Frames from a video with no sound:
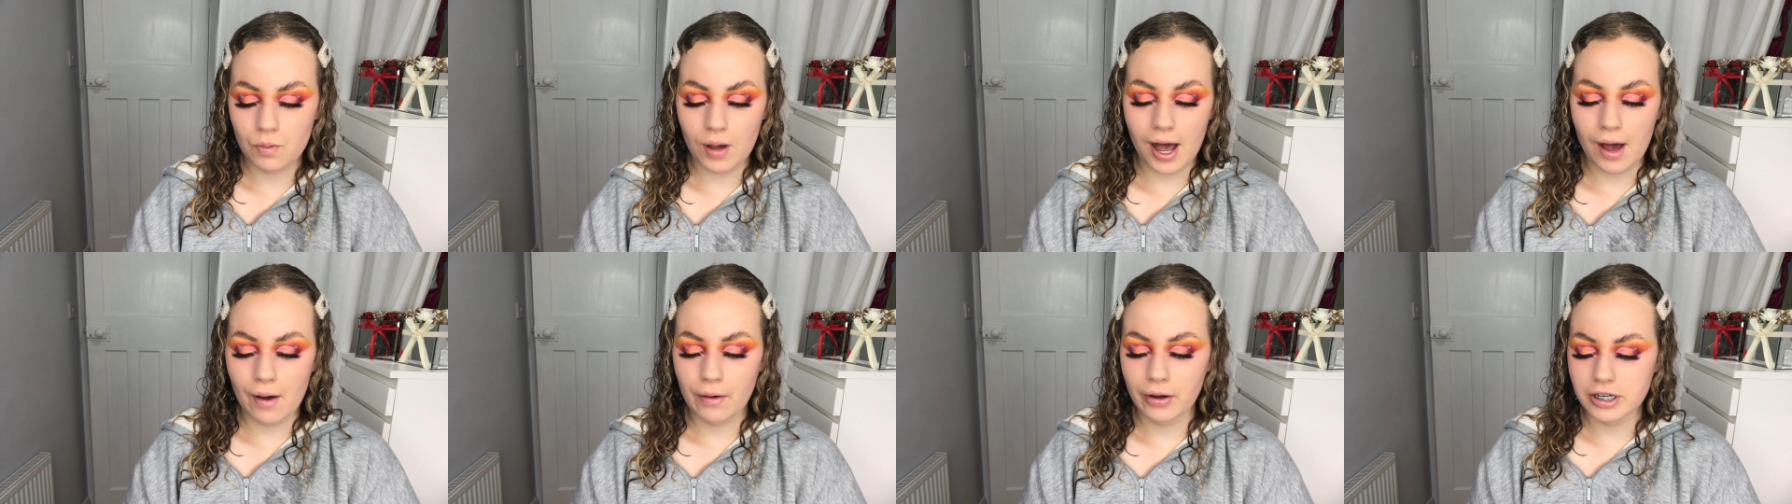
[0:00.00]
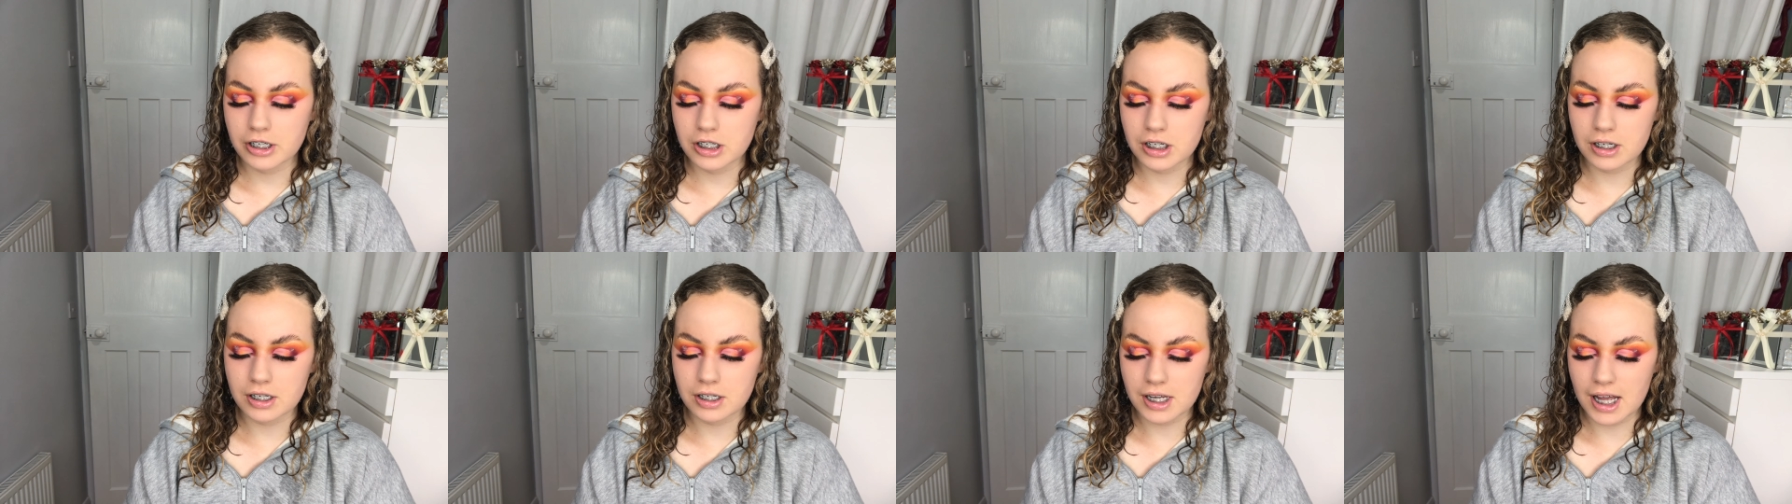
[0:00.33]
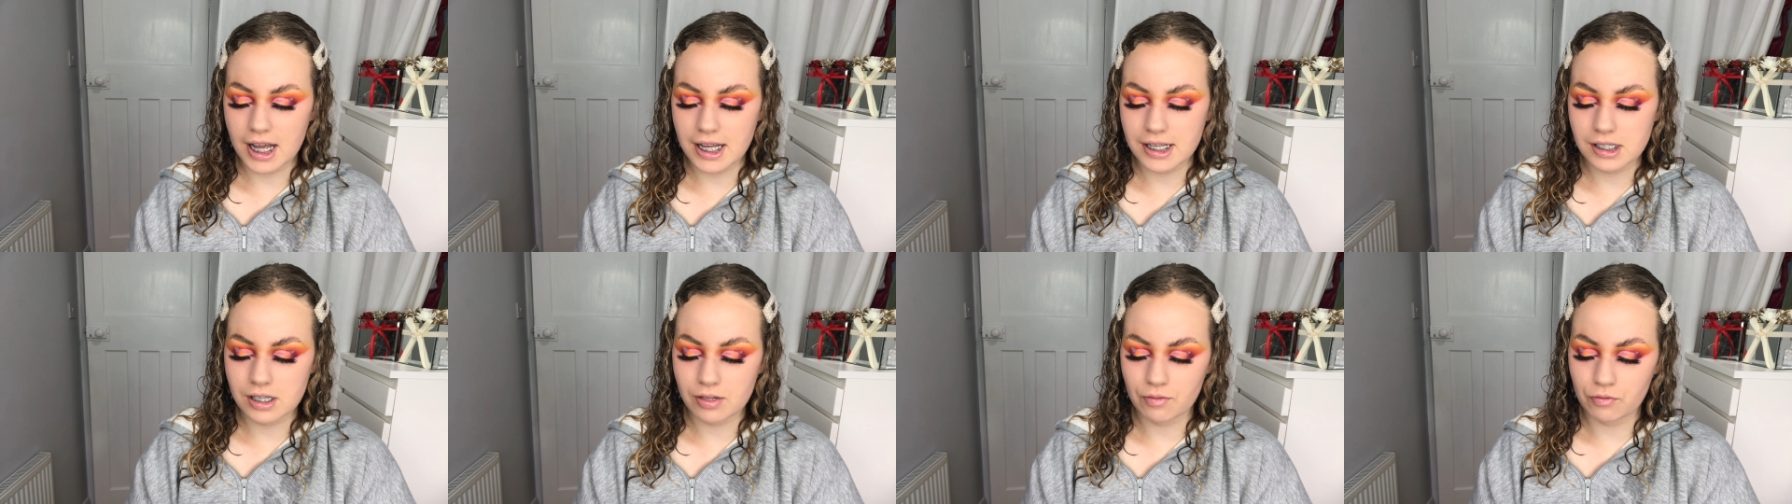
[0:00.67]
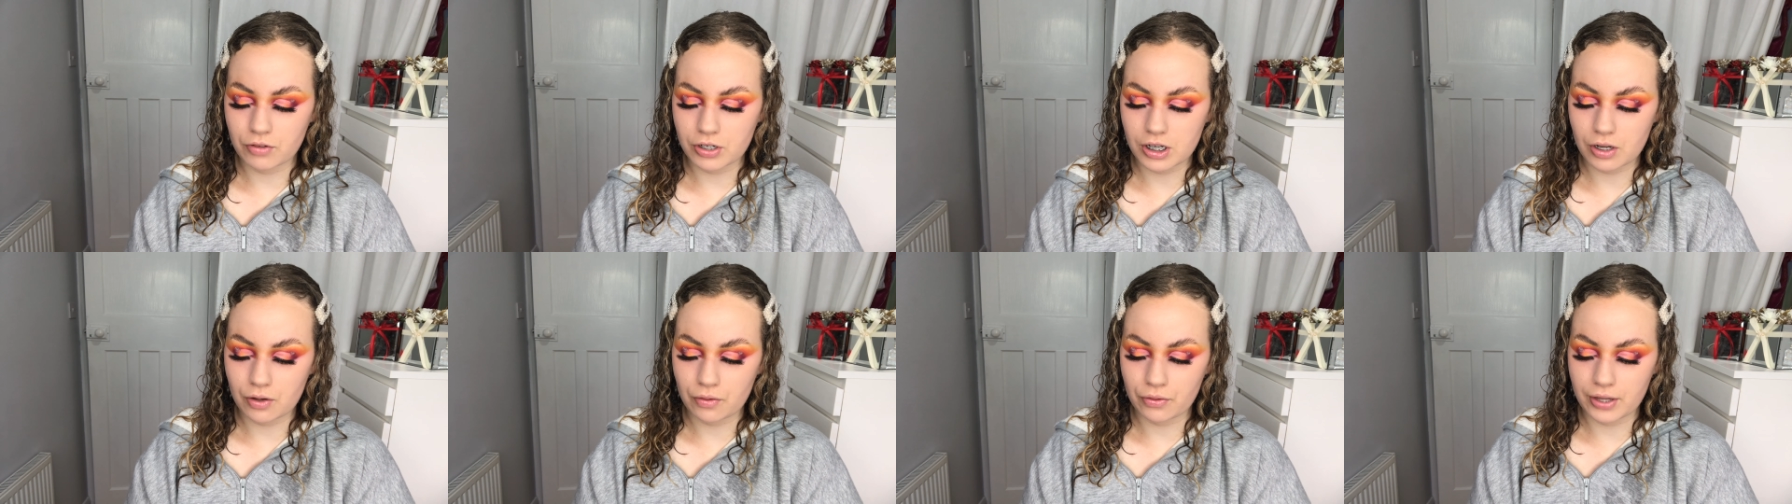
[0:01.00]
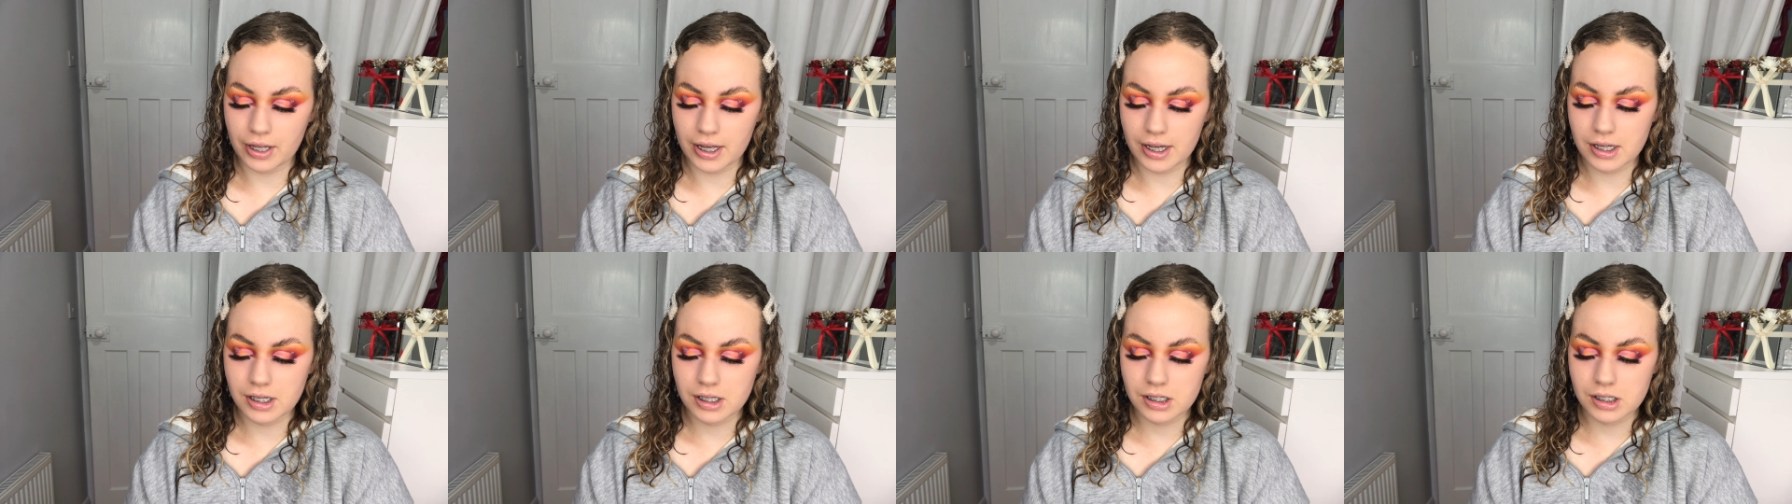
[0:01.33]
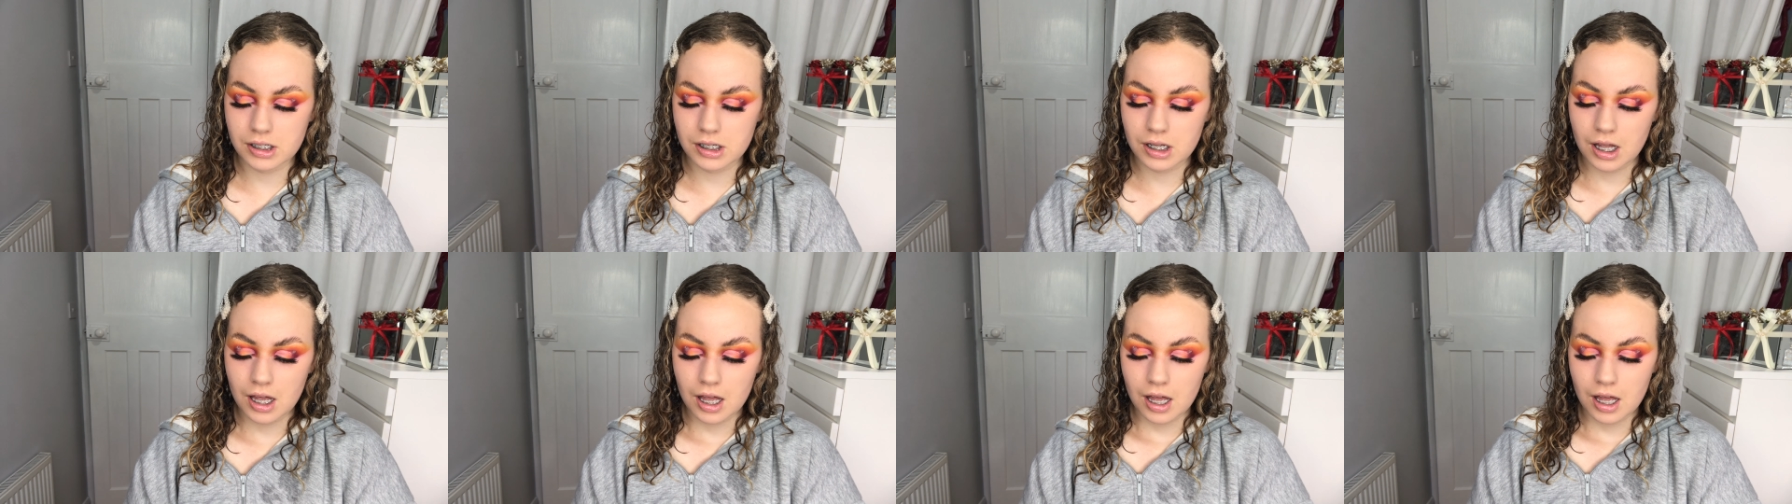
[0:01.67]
I did a testing video on this